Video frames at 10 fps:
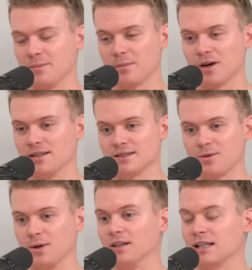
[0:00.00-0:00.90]
My brain is
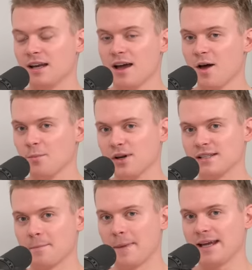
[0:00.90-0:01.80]
not working, but
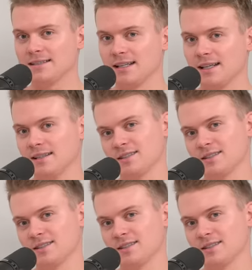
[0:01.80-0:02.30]
it's amazing.